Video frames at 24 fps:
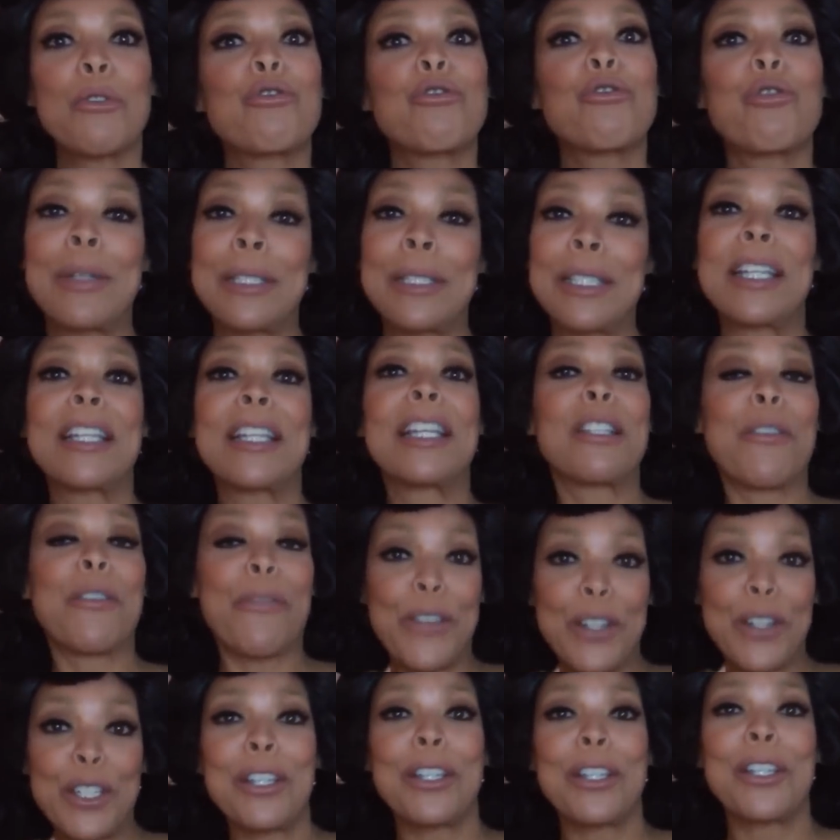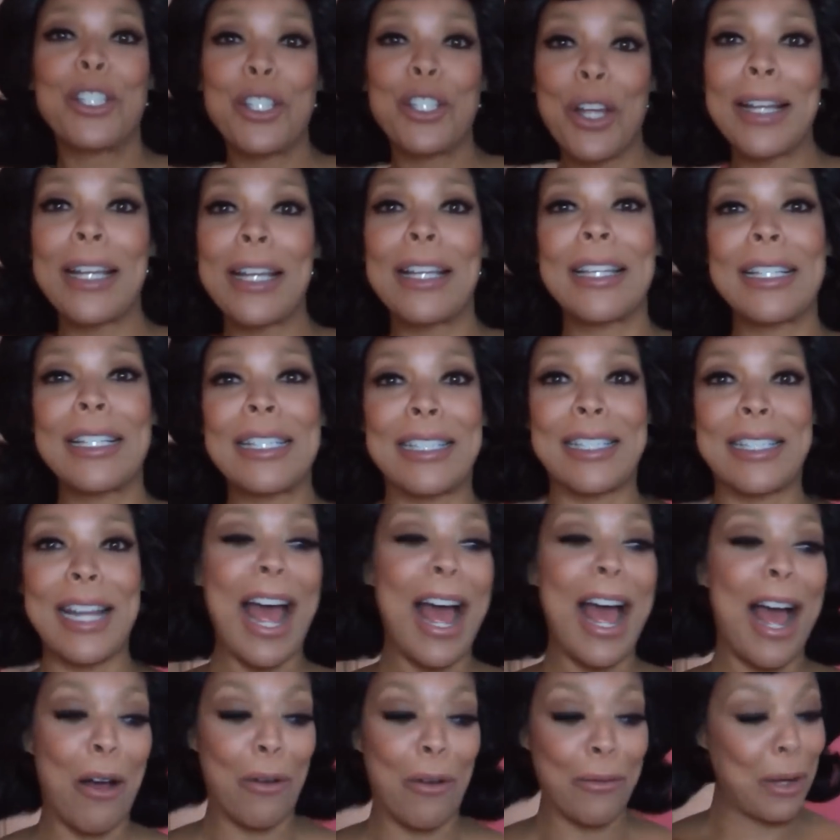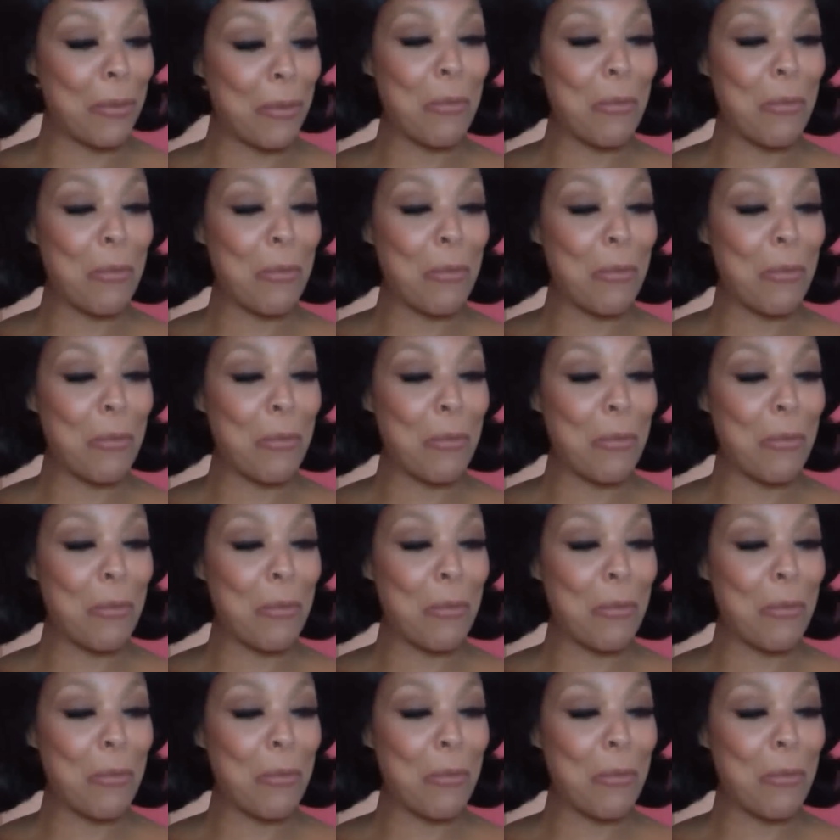Tristan is officially shutting this down.